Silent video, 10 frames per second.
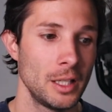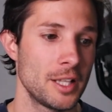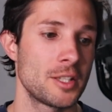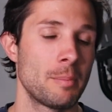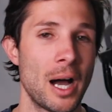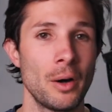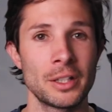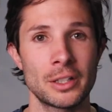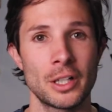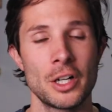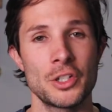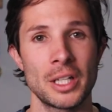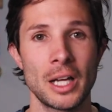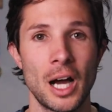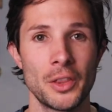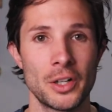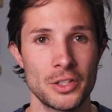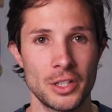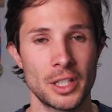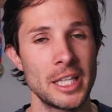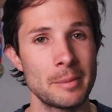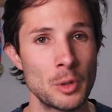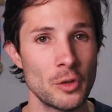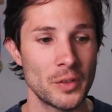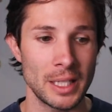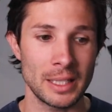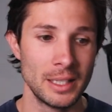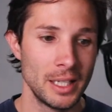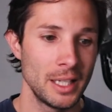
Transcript: It's about encouraging others to keep moving